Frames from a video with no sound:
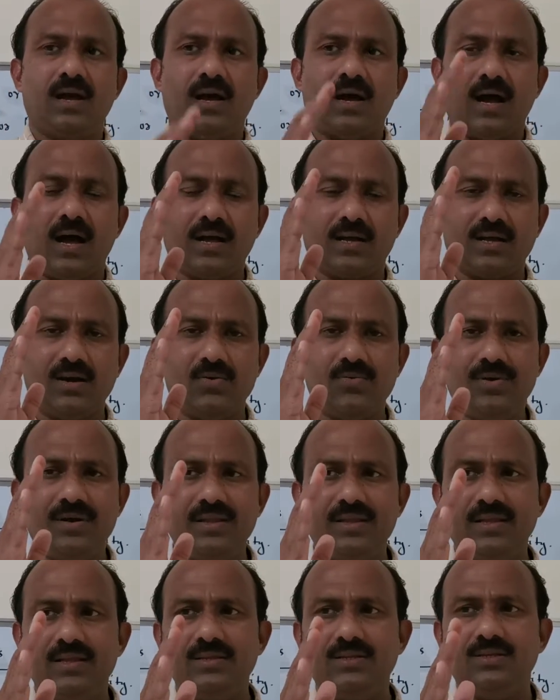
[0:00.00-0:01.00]

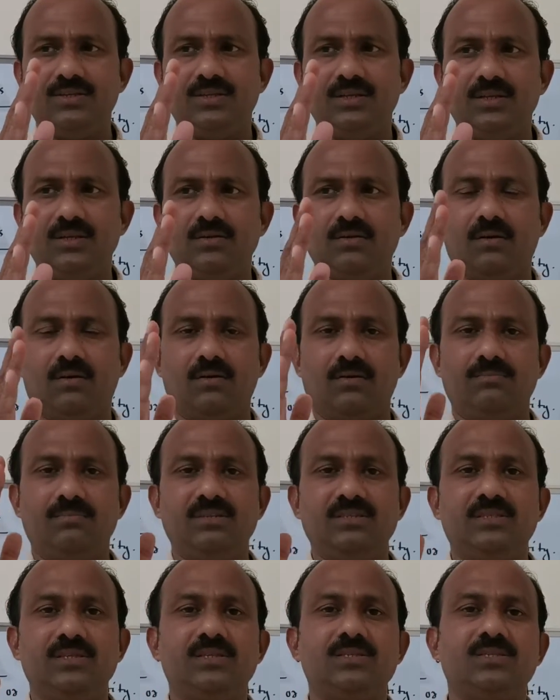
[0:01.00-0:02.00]
Accounting entity or
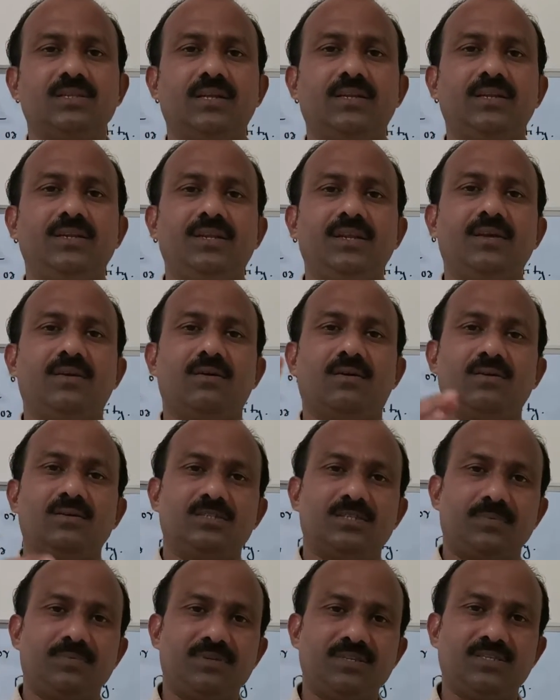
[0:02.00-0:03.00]
business entity
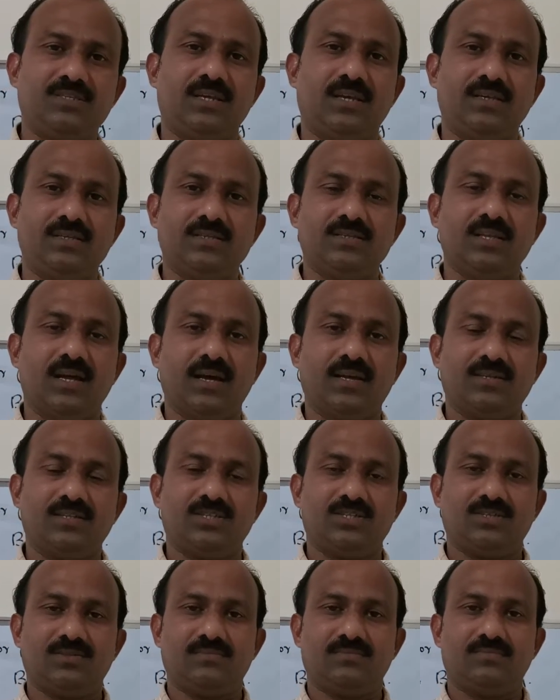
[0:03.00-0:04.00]
concept says that
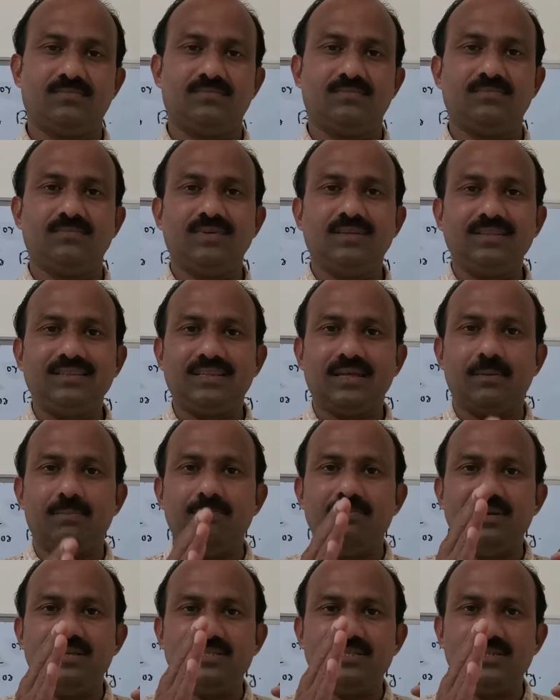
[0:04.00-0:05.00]
the
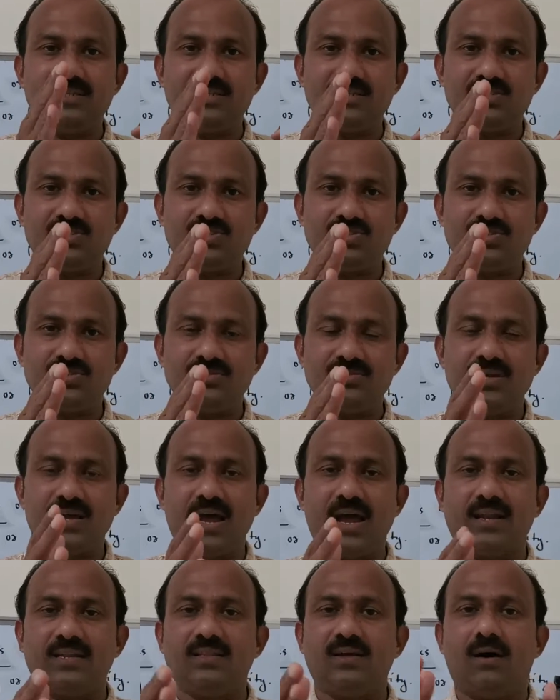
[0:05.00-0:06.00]
business
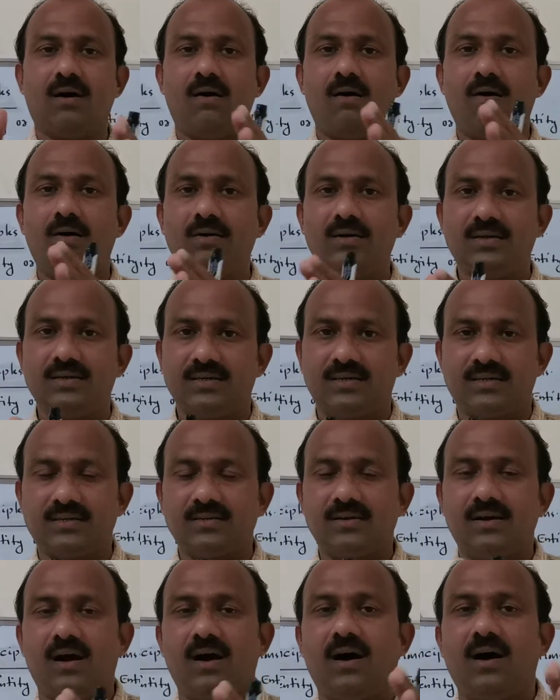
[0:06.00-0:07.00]
and the owner
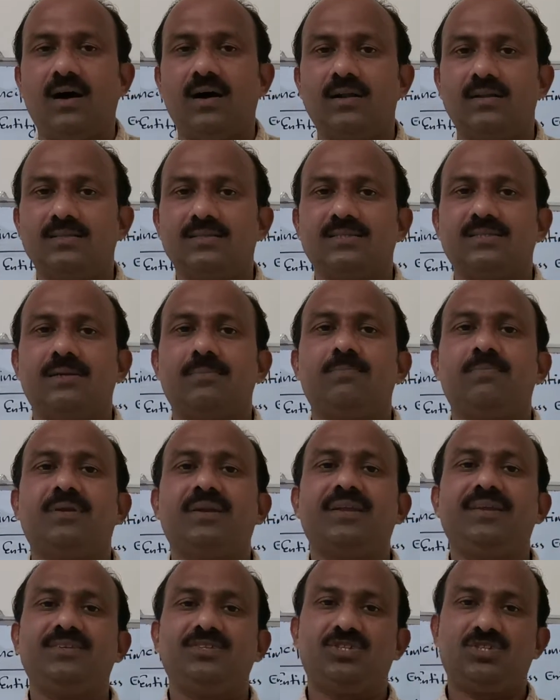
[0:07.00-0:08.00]
are
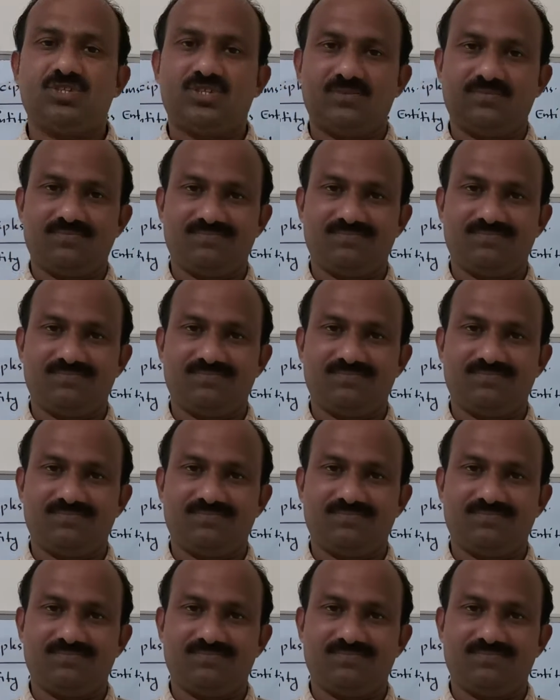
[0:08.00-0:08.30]
separate.